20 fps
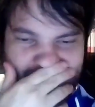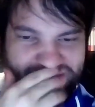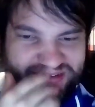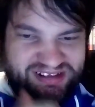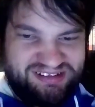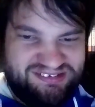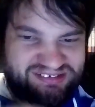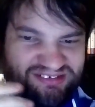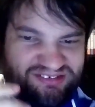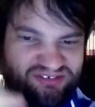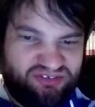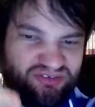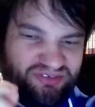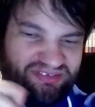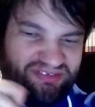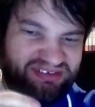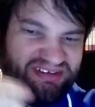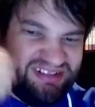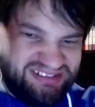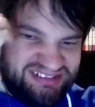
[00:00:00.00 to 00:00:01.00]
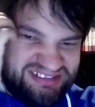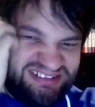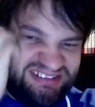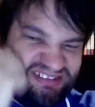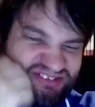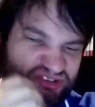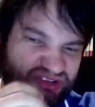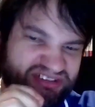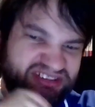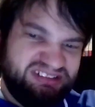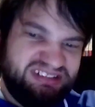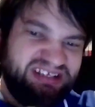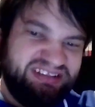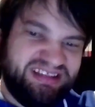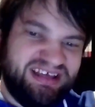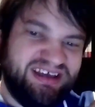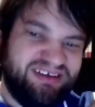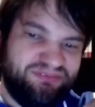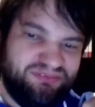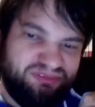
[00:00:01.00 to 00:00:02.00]
it's choices like
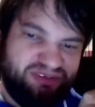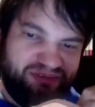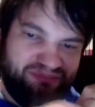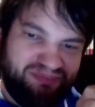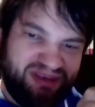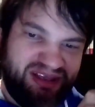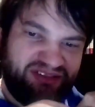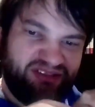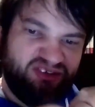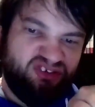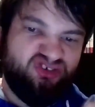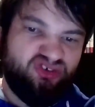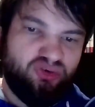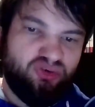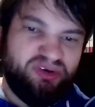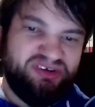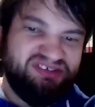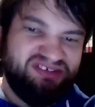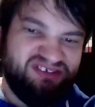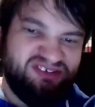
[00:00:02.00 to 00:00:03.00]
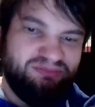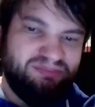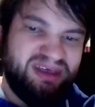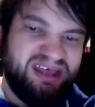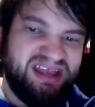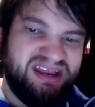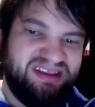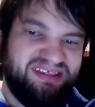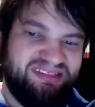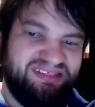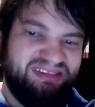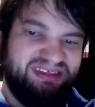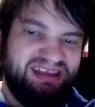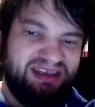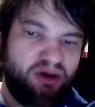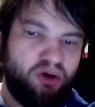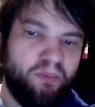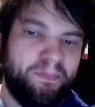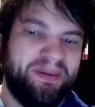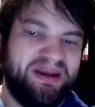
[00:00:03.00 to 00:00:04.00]
that that make the choices made in
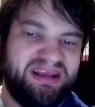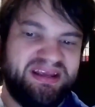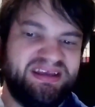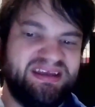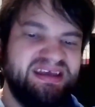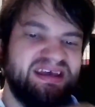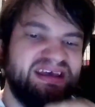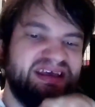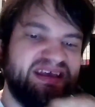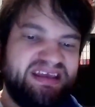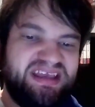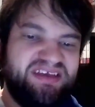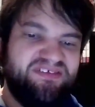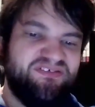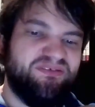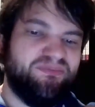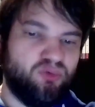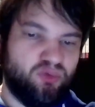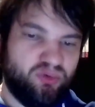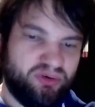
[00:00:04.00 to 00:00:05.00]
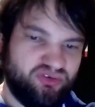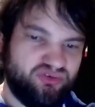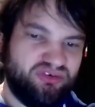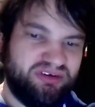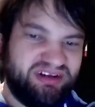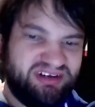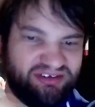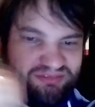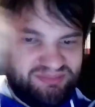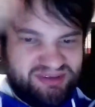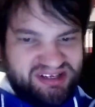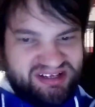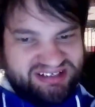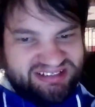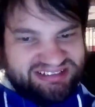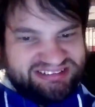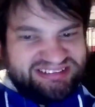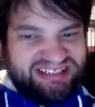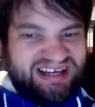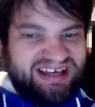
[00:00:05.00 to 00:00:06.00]
the opening even more intriguing to me,
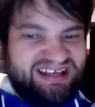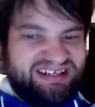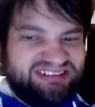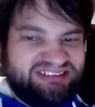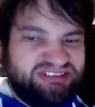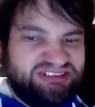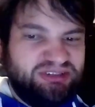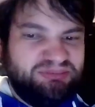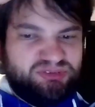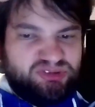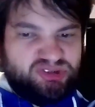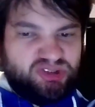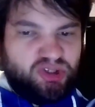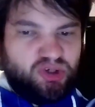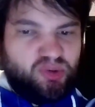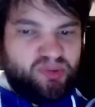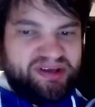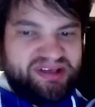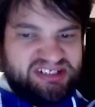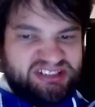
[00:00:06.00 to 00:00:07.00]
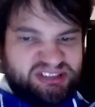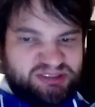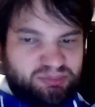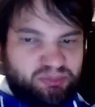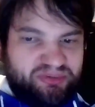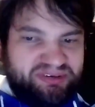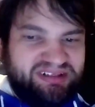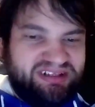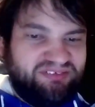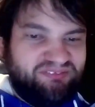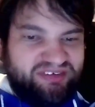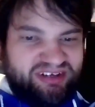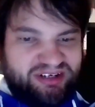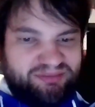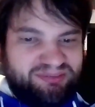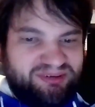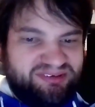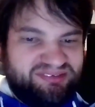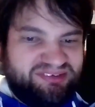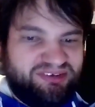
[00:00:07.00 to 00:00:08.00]
because I had assumed Toei spoiling
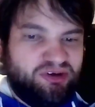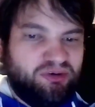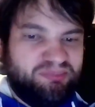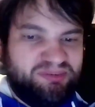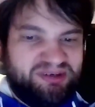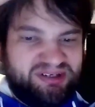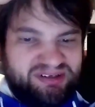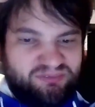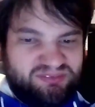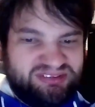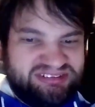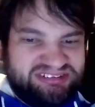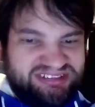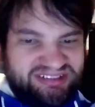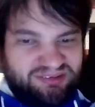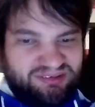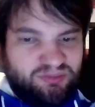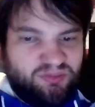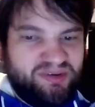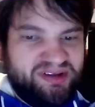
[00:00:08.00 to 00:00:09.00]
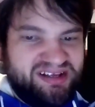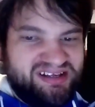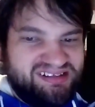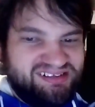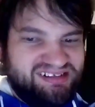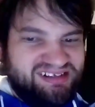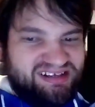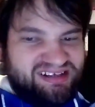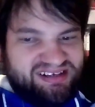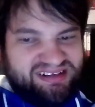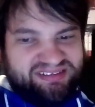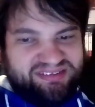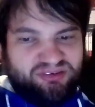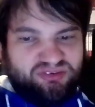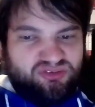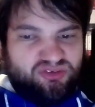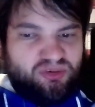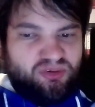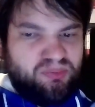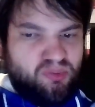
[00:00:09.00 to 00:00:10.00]
Vegapunk in the opening was
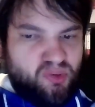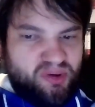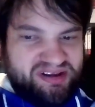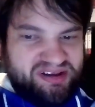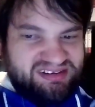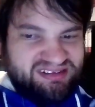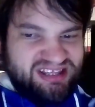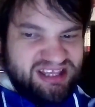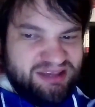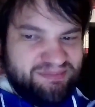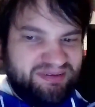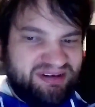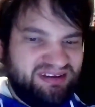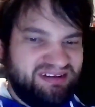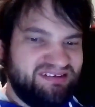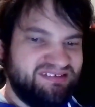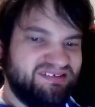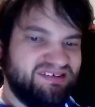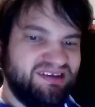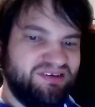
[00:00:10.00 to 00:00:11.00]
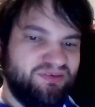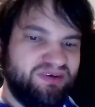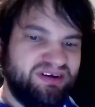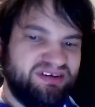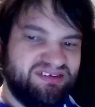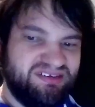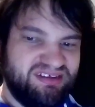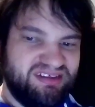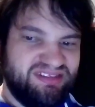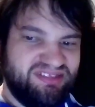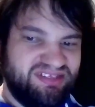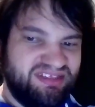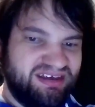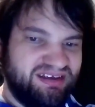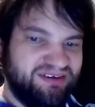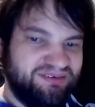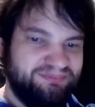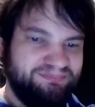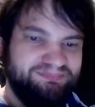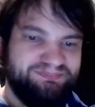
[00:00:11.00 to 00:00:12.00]
there's no point to keeping it a secret,
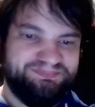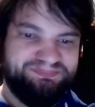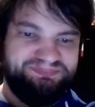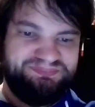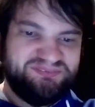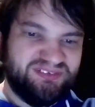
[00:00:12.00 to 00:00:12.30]
then